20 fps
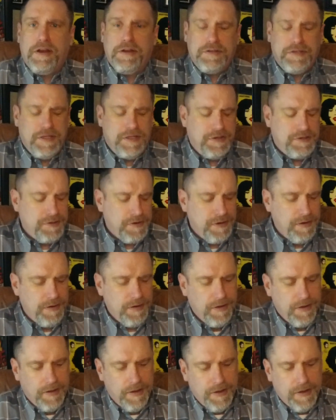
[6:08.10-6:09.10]
a T-shirt
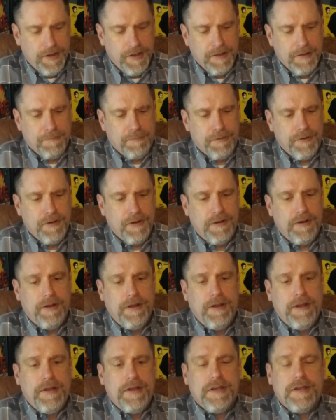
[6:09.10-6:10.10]
the print.
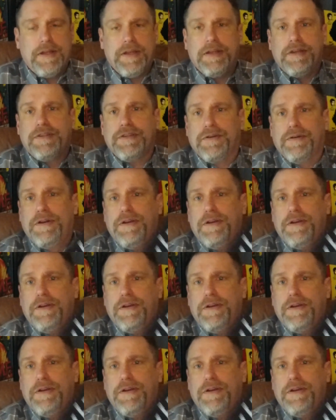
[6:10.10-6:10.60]
So